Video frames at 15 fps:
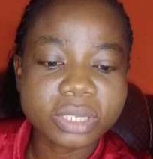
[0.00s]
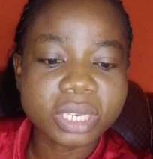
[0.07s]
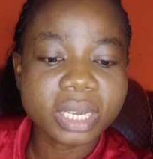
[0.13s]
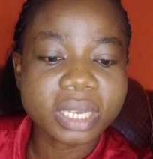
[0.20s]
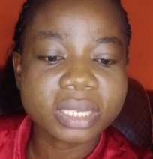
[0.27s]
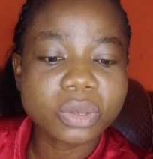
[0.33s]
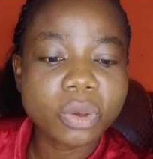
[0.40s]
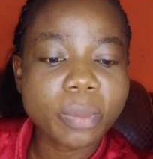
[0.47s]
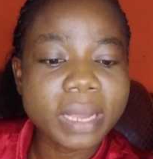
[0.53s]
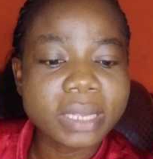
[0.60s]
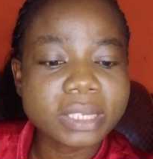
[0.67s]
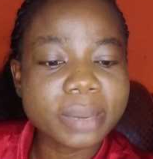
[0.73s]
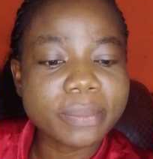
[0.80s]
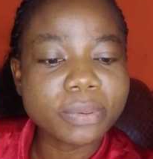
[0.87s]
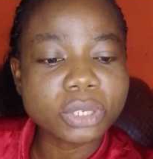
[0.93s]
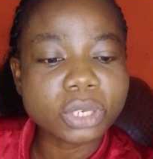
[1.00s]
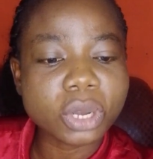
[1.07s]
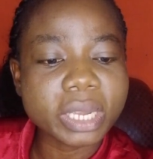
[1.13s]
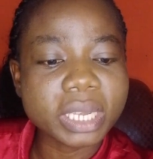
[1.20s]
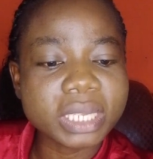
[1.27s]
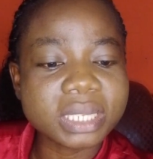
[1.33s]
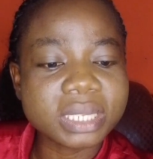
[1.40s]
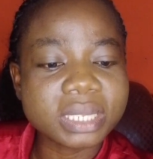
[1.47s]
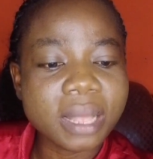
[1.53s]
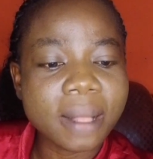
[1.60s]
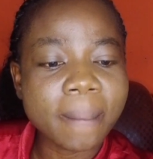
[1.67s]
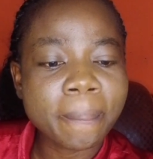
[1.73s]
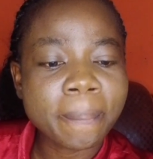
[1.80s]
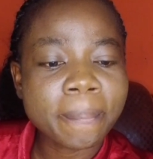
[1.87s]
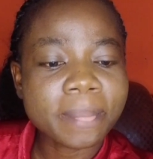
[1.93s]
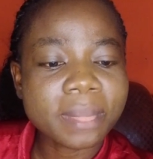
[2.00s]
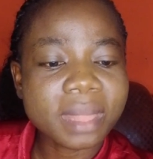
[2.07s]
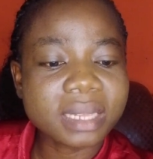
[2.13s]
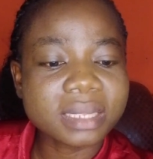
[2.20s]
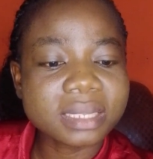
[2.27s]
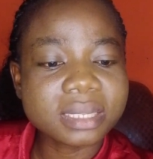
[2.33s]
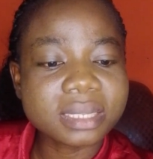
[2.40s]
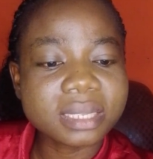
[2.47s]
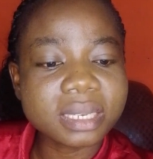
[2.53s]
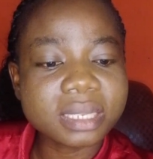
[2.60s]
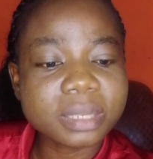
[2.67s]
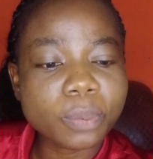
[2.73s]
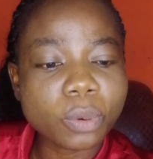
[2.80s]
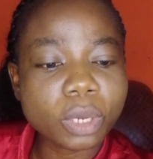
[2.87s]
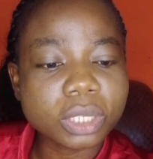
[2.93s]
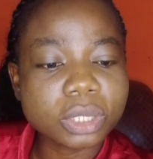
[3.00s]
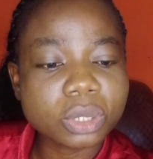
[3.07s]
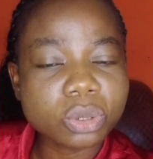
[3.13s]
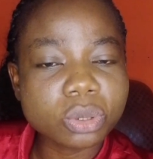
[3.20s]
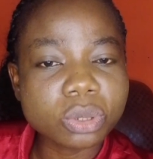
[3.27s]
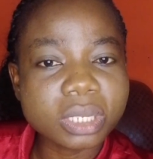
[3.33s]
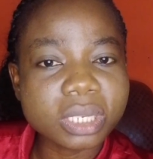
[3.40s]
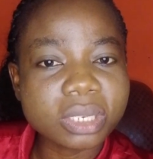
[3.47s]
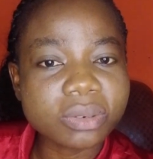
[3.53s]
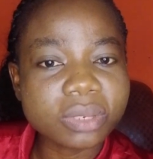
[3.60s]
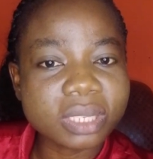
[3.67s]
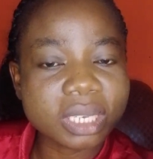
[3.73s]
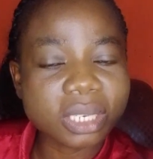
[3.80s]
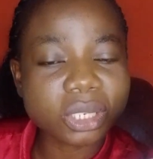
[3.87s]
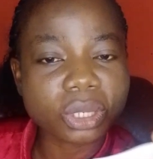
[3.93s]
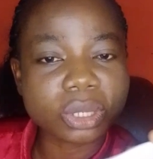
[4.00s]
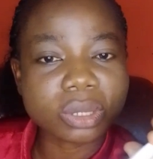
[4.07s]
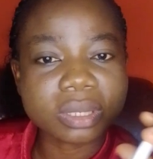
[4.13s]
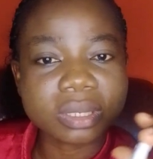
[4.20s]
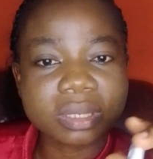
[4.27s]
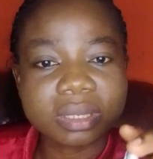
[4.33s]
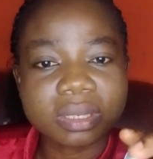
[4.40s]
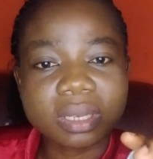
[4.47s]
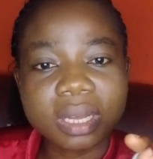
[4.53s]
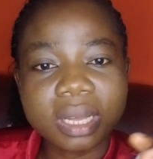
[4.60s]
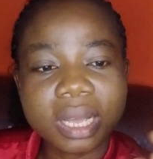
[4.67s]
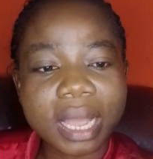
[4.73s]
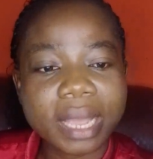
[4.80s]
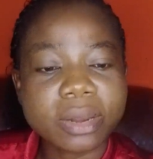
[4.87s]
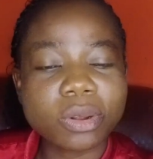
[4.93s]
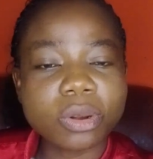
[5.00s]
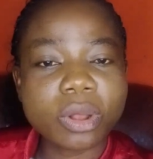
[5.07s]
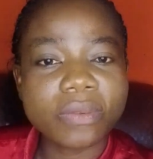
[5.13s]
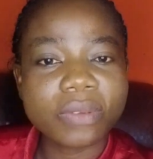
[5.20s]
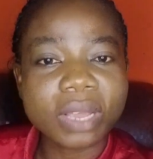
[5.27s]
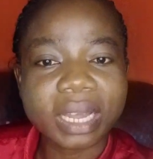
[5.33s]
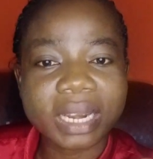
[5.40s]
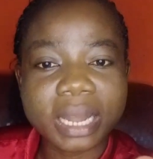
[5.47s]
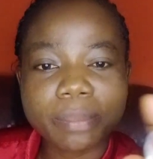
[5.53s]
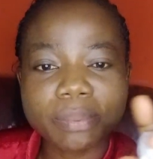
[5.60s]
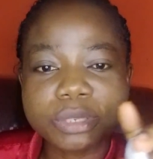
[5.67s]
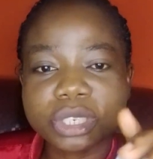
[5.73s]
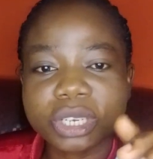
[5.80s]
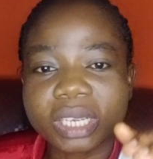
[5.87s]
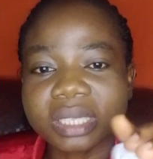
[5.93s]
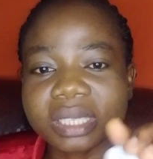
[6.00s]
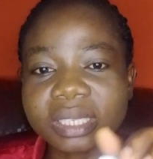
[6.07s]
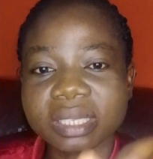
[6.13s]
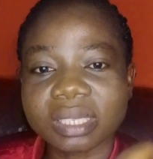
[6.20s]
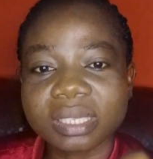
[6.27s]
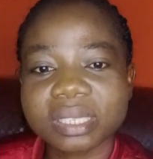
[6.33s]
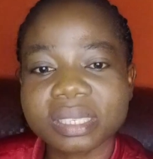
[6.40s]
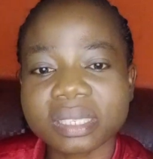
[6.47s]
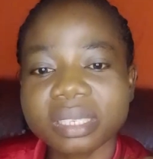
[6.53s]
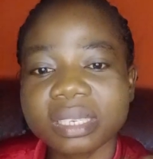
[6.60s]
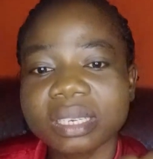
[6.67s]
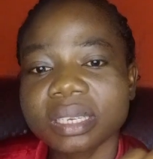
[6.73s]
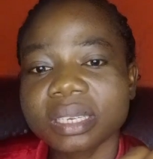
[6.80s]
you check. So my temperature is 36.2 degrees Celsius. I don't know if you can appreciate this.